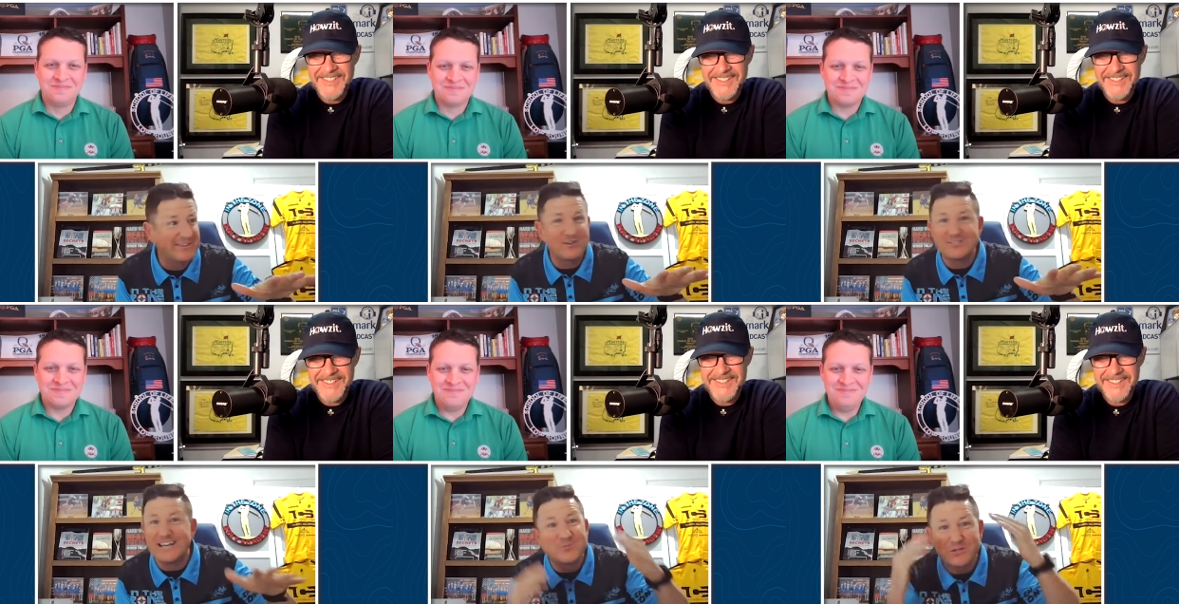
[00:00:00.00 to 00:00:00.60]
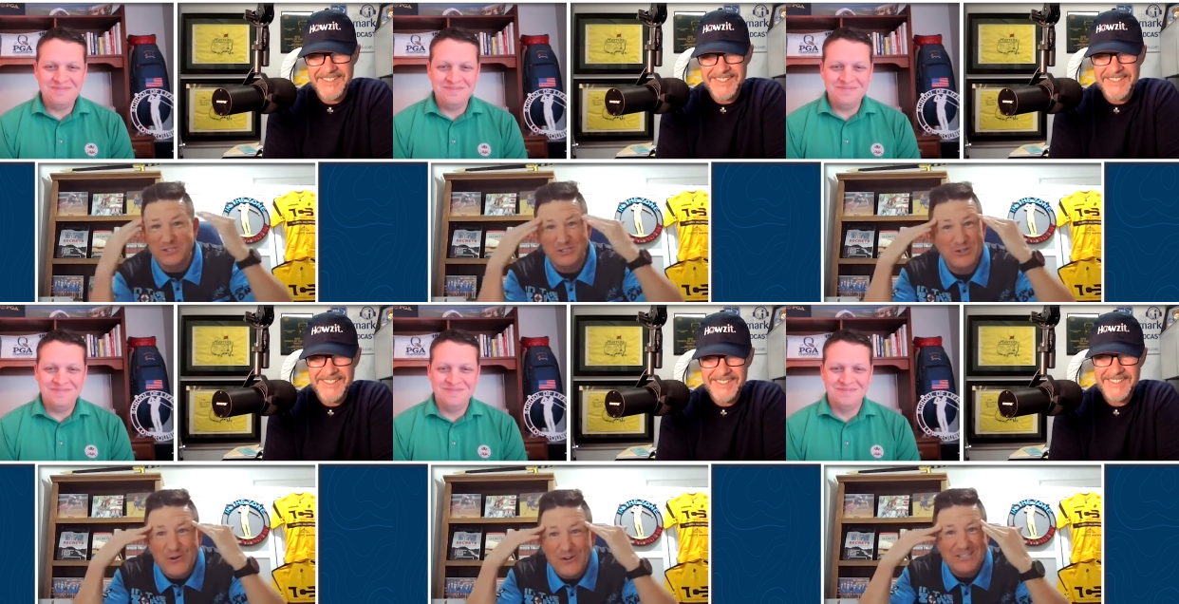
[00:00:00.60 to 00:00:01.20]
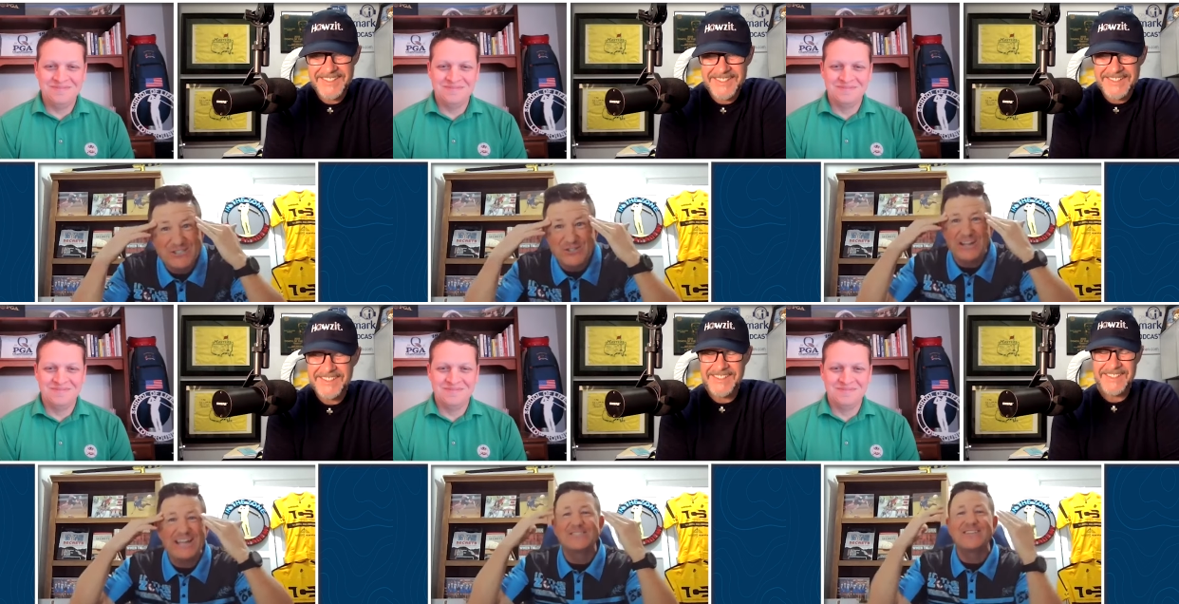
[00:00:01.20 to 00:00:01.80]
Speaker 1: because that's what you're doing is you're
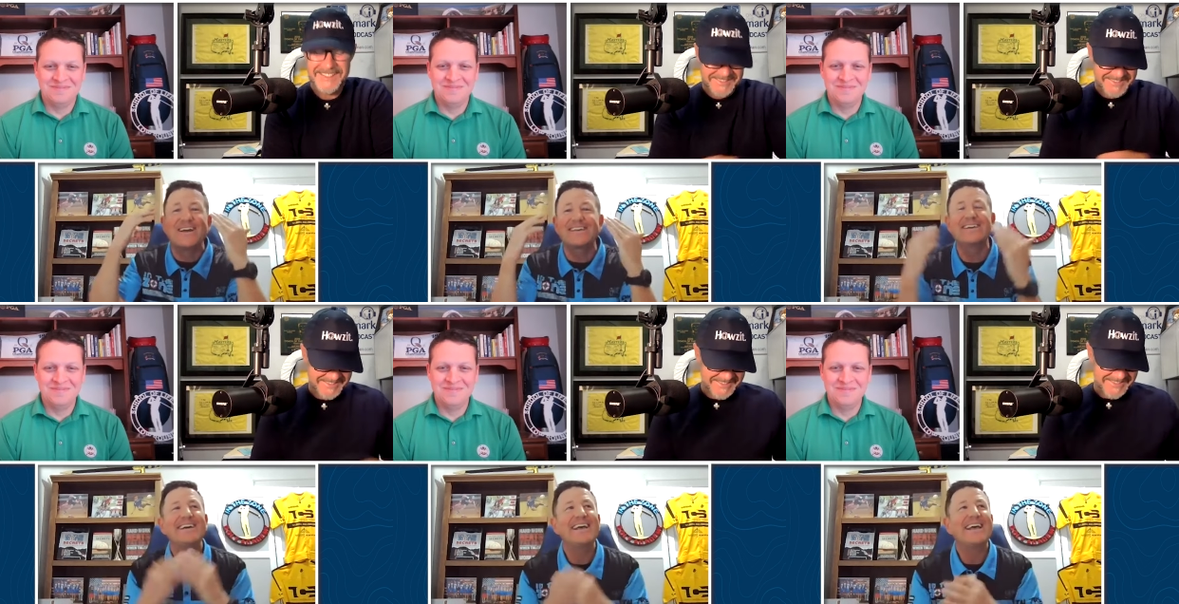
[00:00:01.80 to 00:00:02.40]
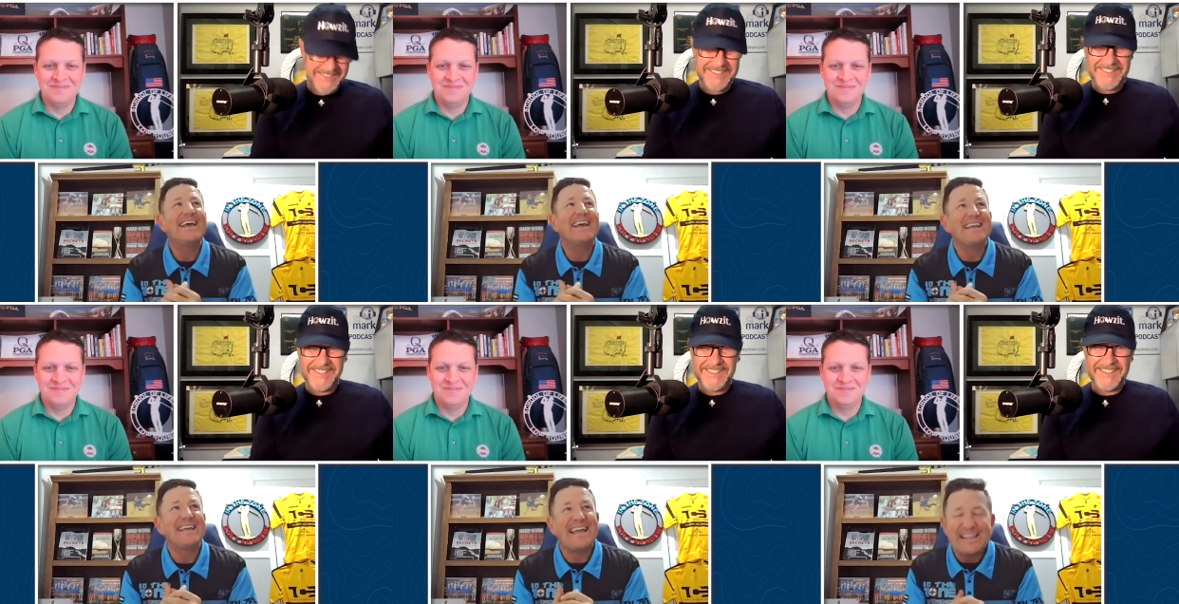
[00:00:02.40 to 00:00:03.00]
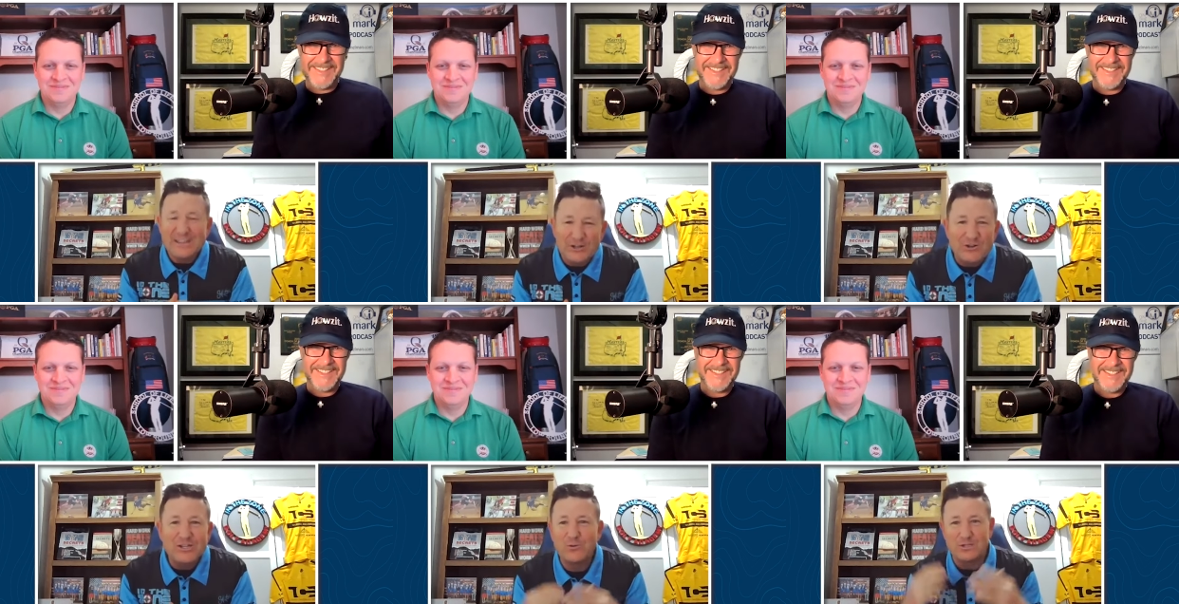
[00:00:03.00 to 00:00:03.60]
it's like
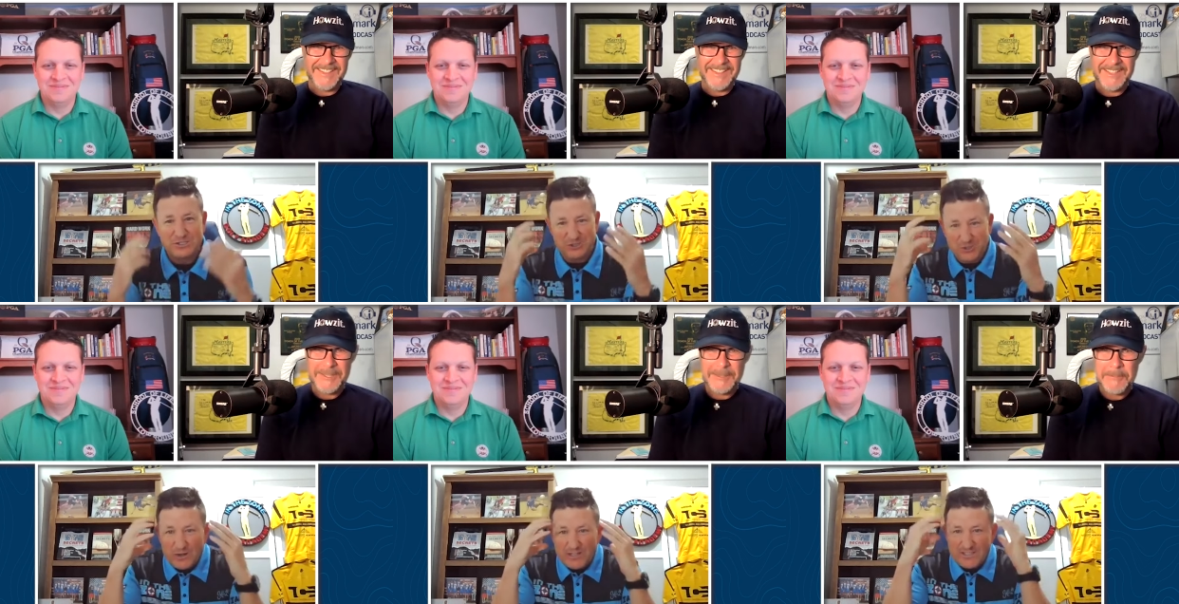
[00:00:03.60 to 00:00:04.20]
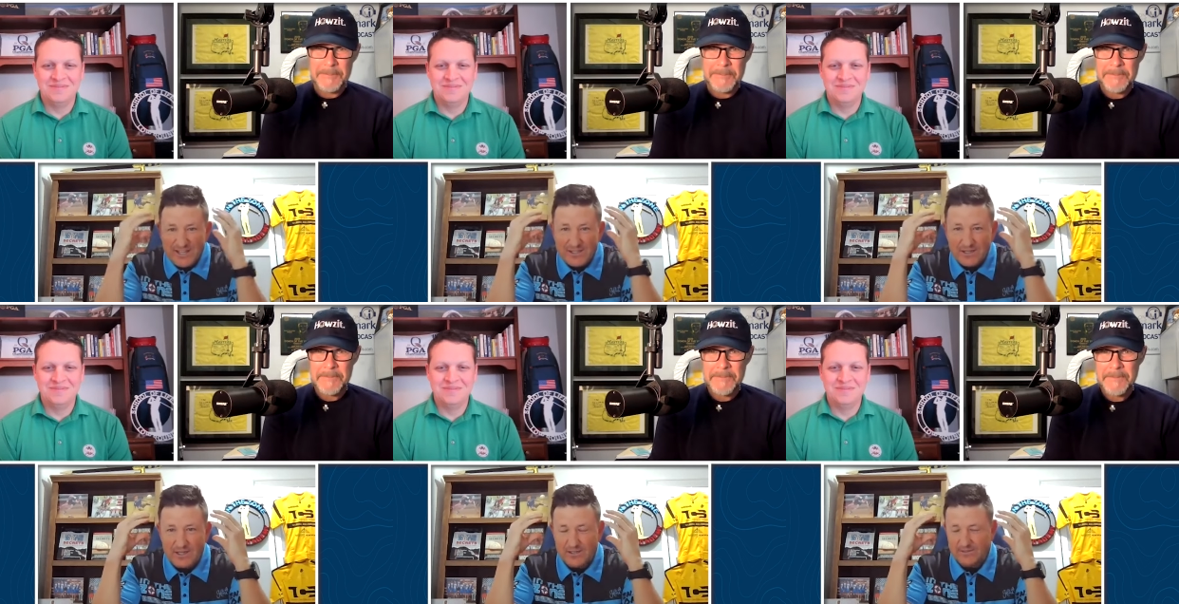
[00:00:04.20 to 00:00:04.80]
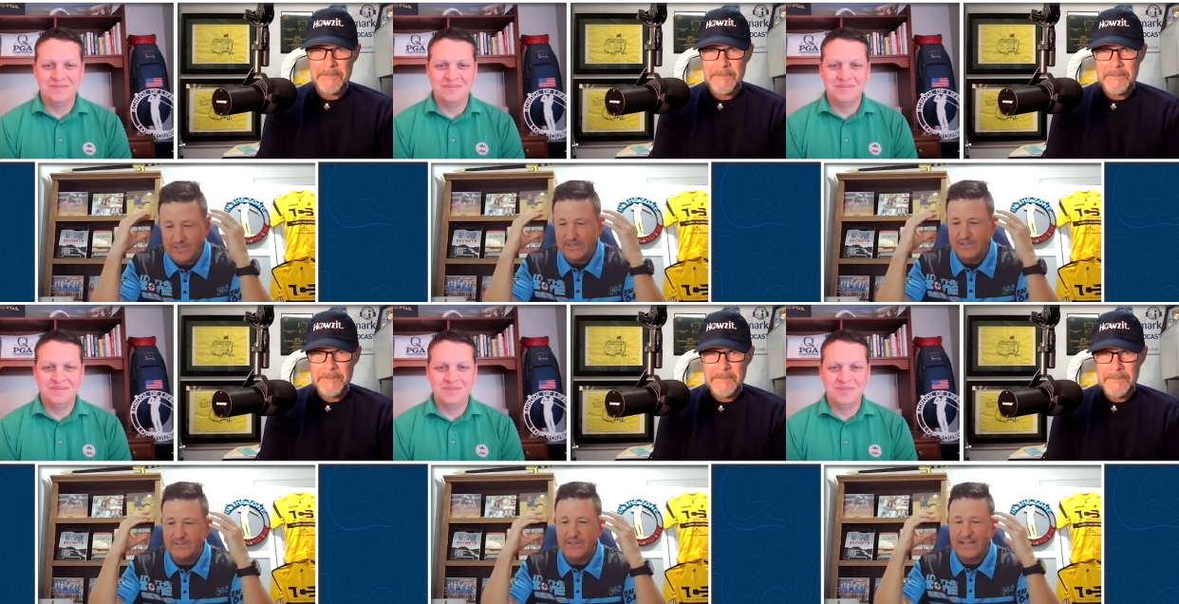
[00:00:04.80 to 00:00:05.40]
literally what you're doing it's like
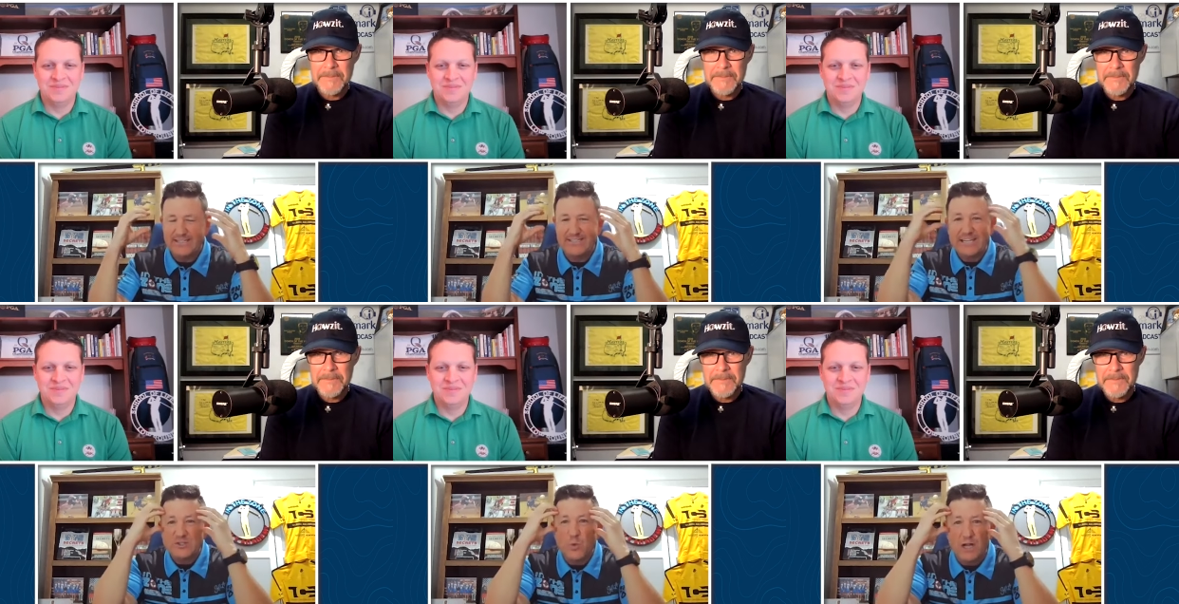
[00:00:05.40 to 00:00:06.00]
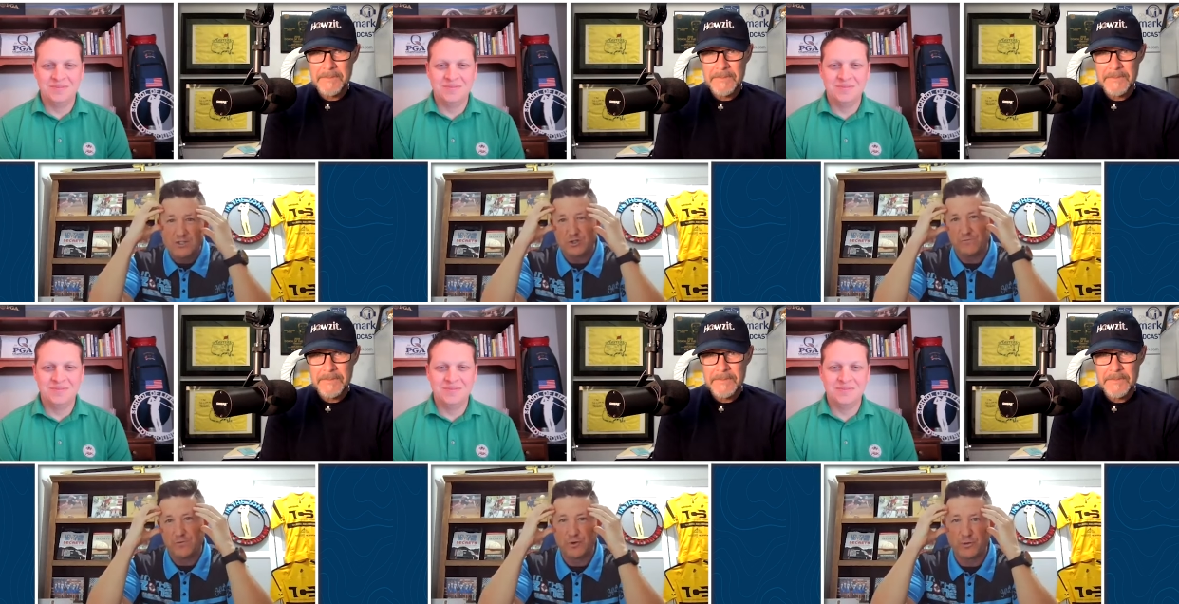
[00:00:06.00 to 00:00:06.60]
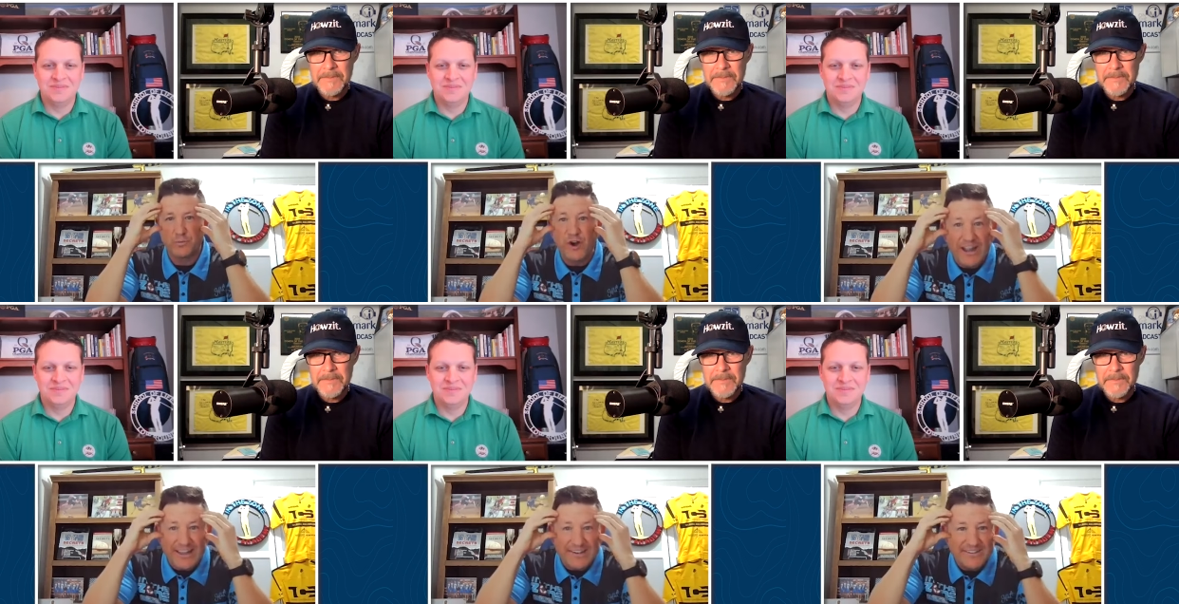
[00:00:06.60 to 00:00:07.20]
a a, a dishwasher for your
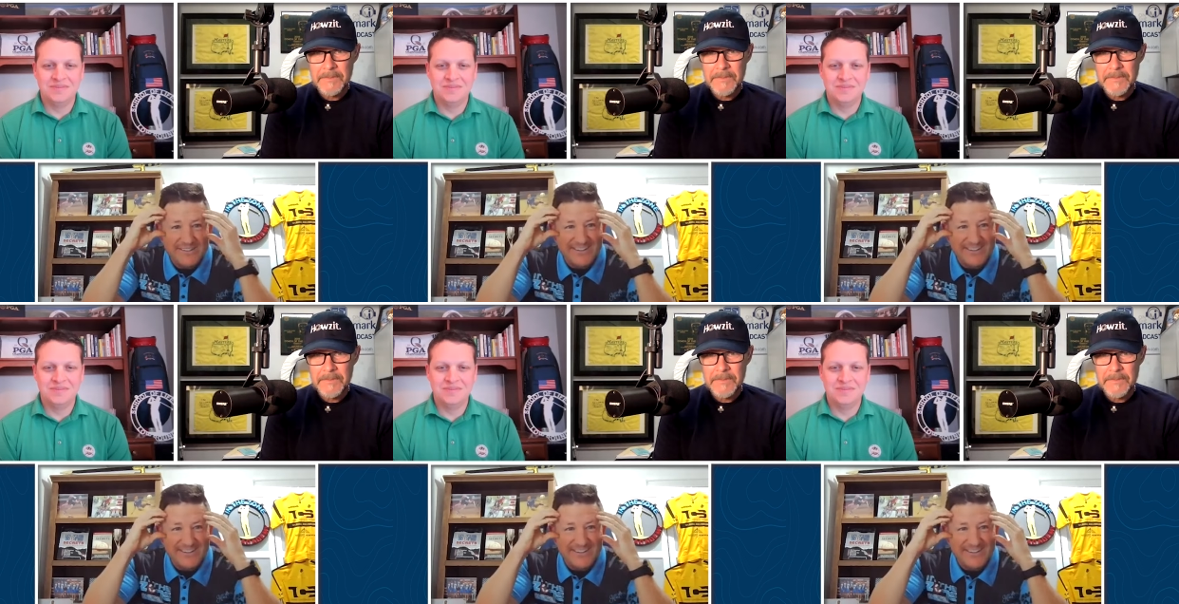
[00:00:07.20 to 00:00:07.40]
brain